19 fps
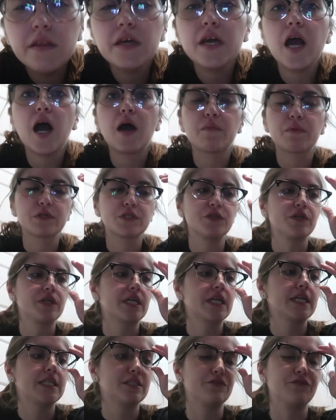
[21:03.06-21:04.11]
the
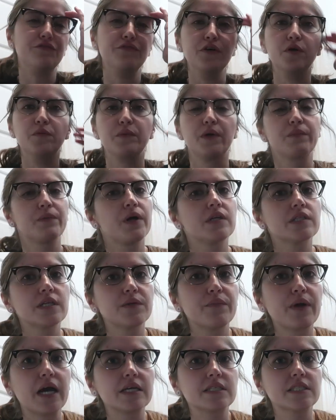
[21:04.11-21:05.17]
opportunity to film my
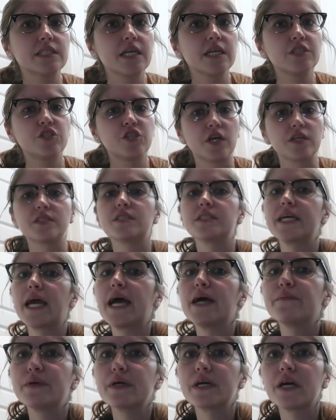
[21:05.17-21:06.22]
melting basket just
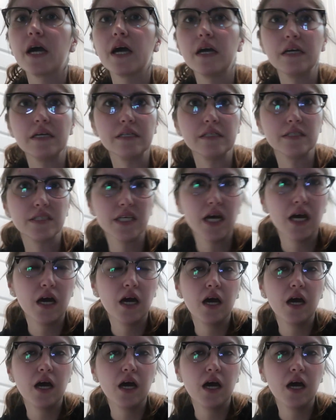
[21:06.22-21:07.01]
yet because